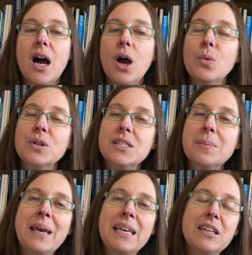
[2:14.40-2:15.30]
I want to
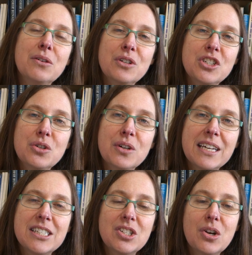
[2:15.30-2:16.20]
make the original
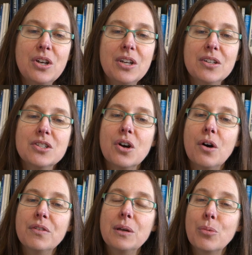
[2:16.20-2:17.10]
custodians
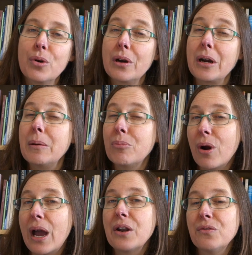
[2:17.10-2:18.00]
of the embroidery
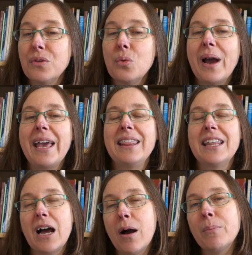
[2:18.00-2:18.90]
proud of the way
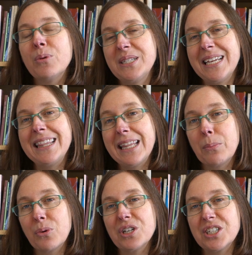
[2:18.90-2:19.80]
that I present their
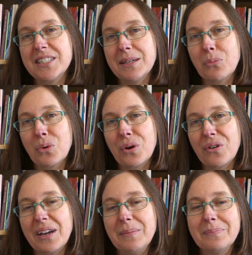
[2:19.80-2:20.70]
precious
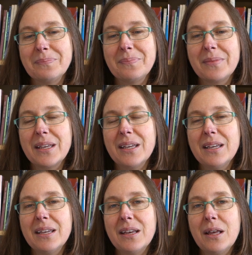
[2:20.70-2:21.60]
embroidery.
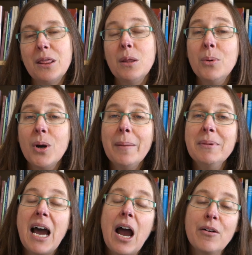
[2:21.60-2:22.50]
The book I'm
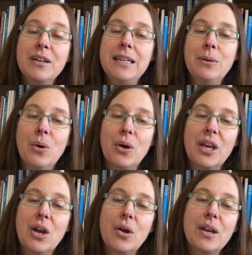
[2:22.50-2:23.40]
currently
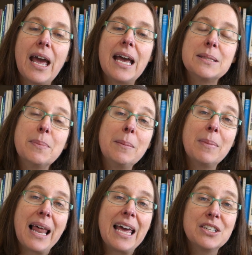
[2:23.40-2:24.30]
working on has been
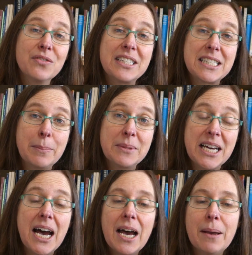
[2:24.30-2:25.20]
planned for some
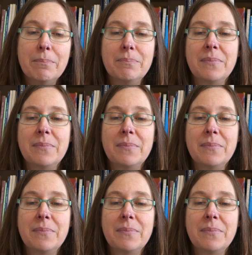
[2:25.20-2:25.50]
time.